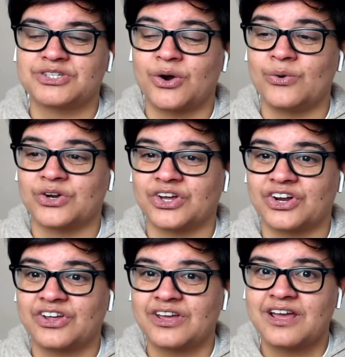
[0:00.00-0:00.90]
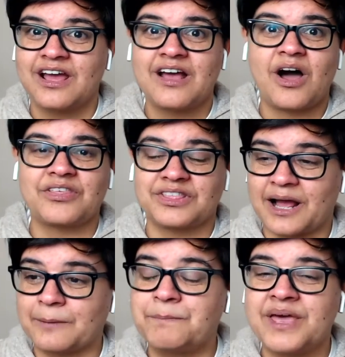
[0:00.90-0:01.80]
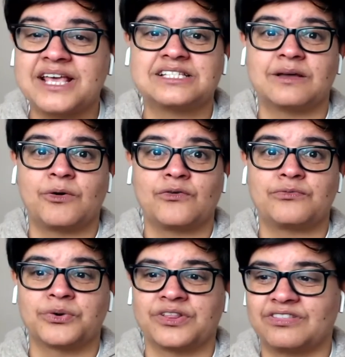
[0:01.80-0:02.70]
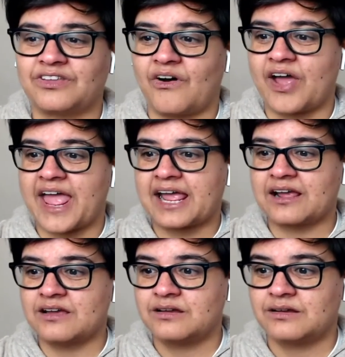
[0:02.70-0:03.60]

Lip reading: Holden. I think that would piss him off more than dying.